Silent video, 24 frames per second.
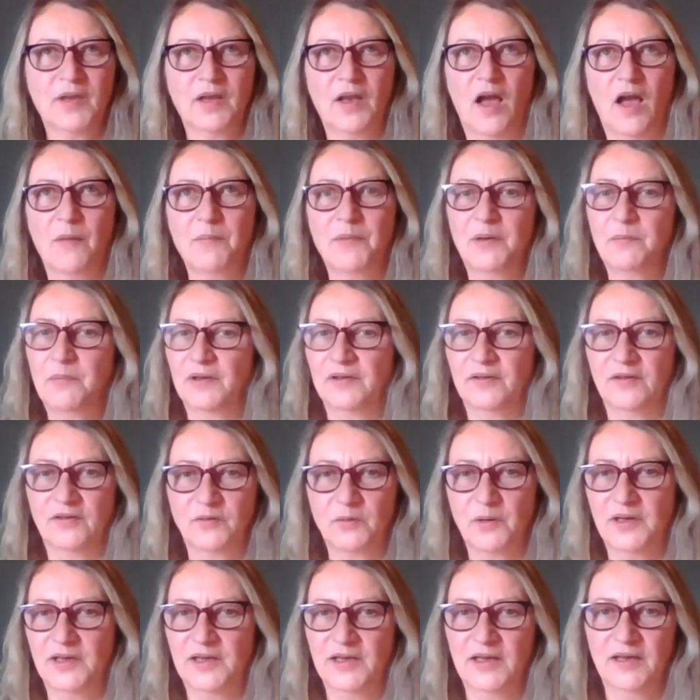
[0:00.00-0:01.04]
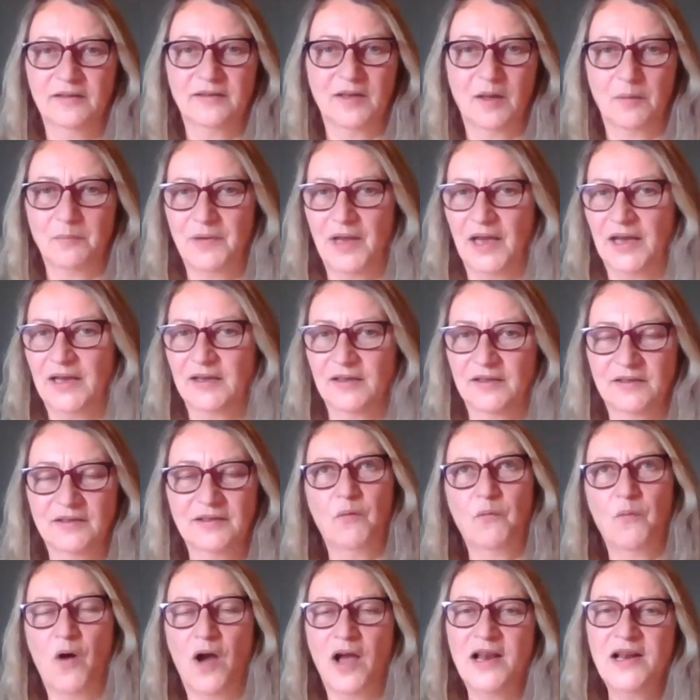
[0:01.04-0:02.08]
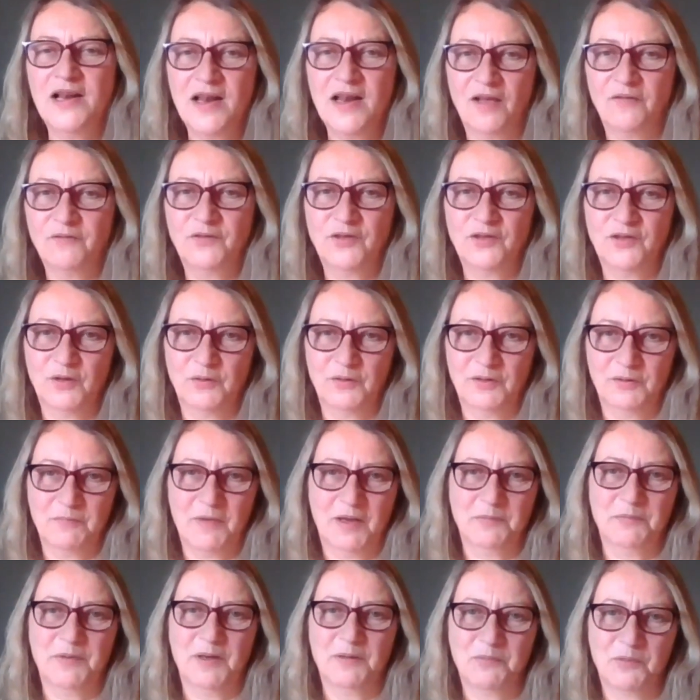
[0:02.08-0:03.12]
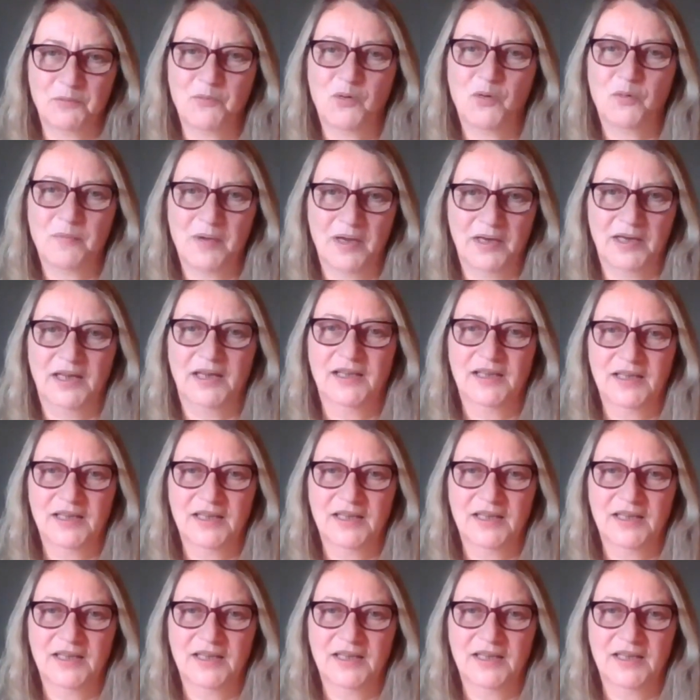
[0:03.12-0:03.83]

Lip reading: I've been in business 20 years and I'm knackered, what I love to do is make people more money.